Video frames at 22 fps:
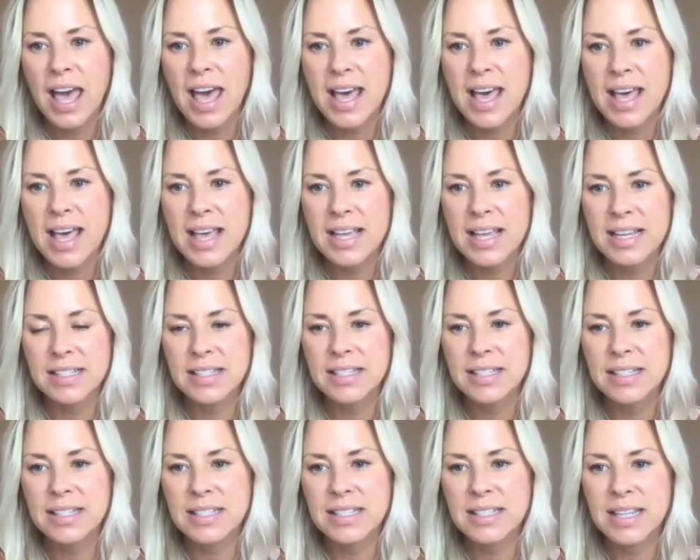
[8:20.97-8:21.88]
and
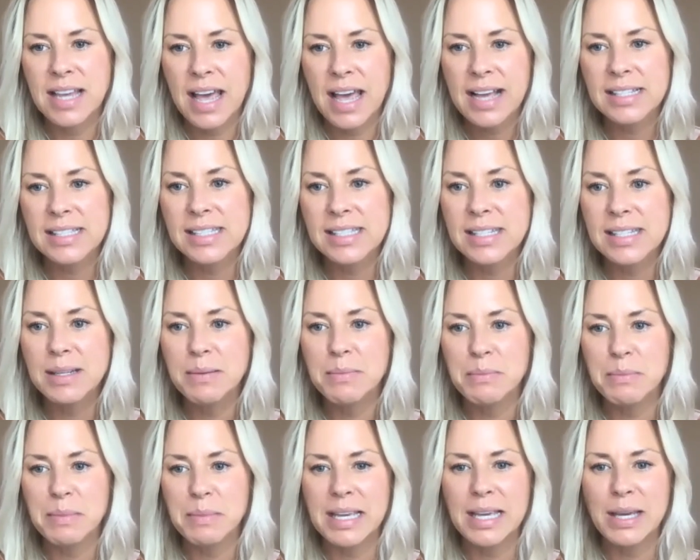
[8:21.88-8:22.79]
text
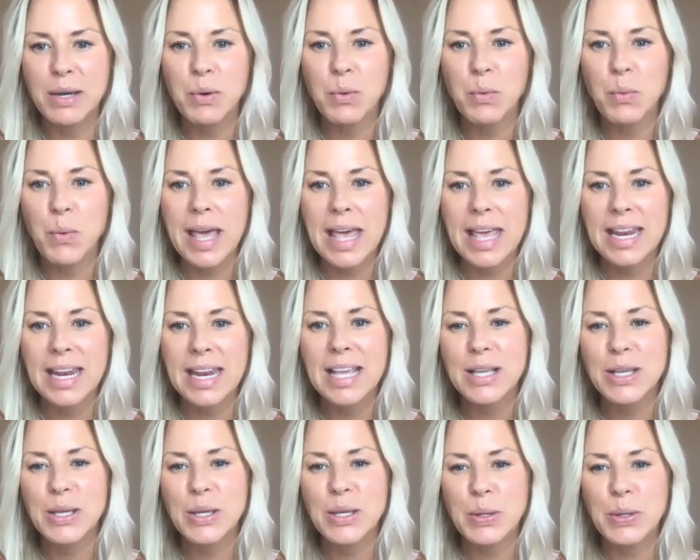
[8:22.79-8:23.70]
me when
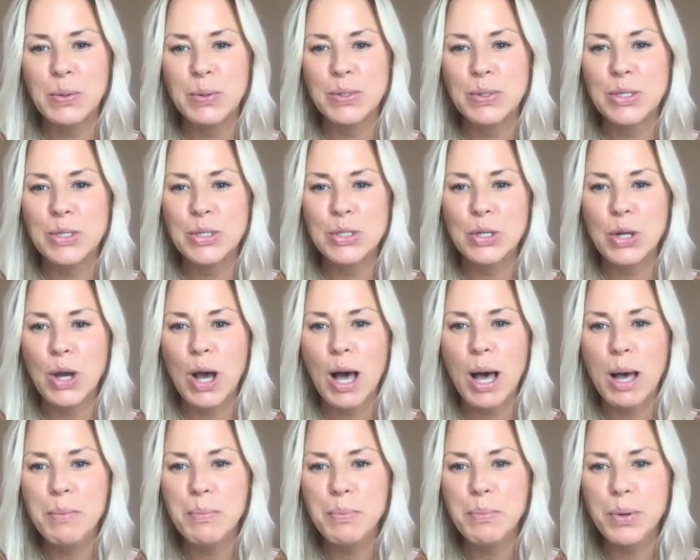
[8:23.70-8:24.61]
you
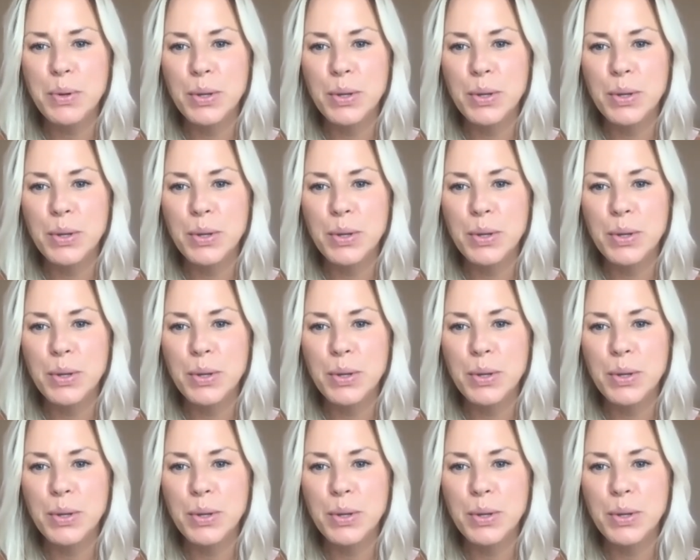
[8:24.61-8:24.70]
stop